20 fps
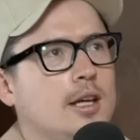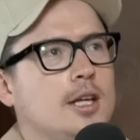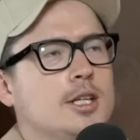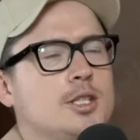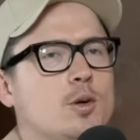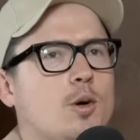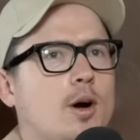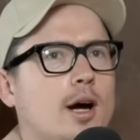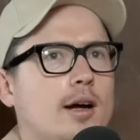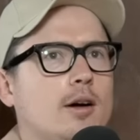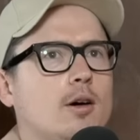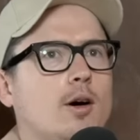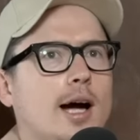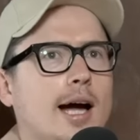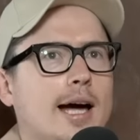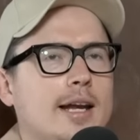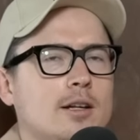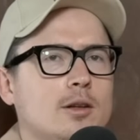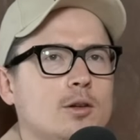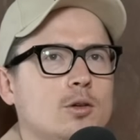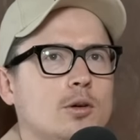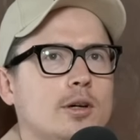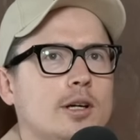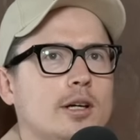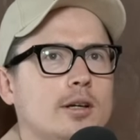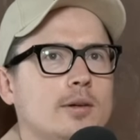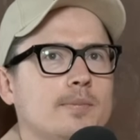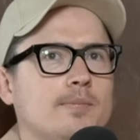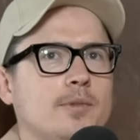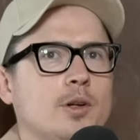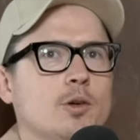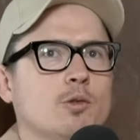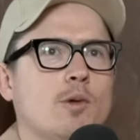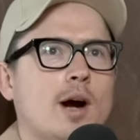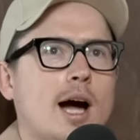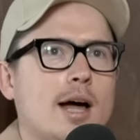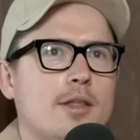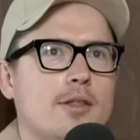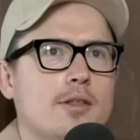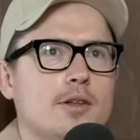So I, I had a look
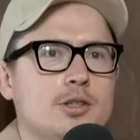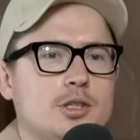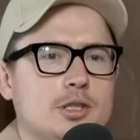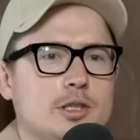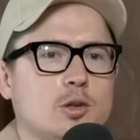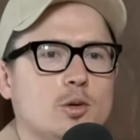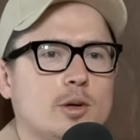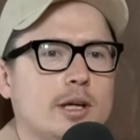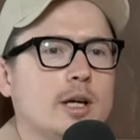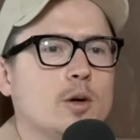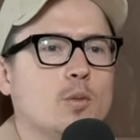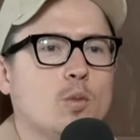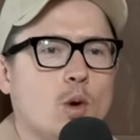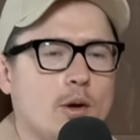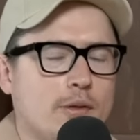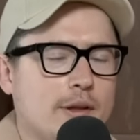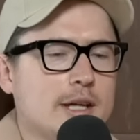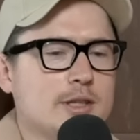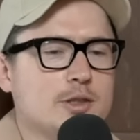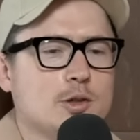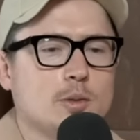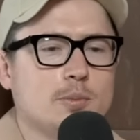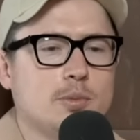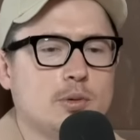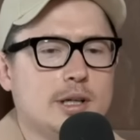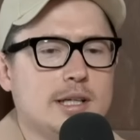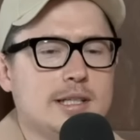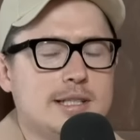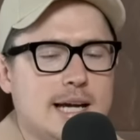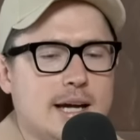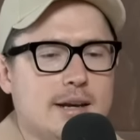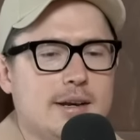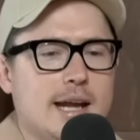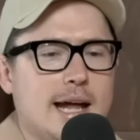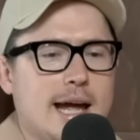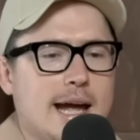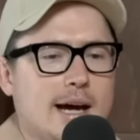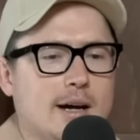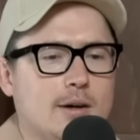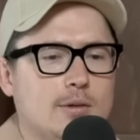rather than just looking at what they're sort of putting down
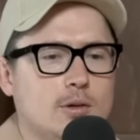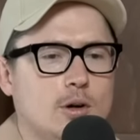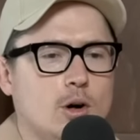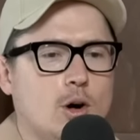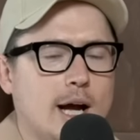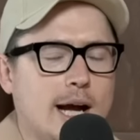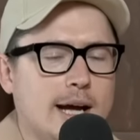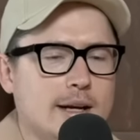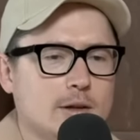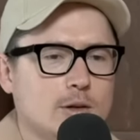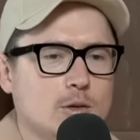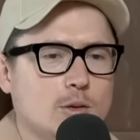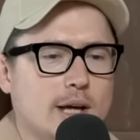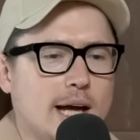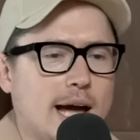now, I had a look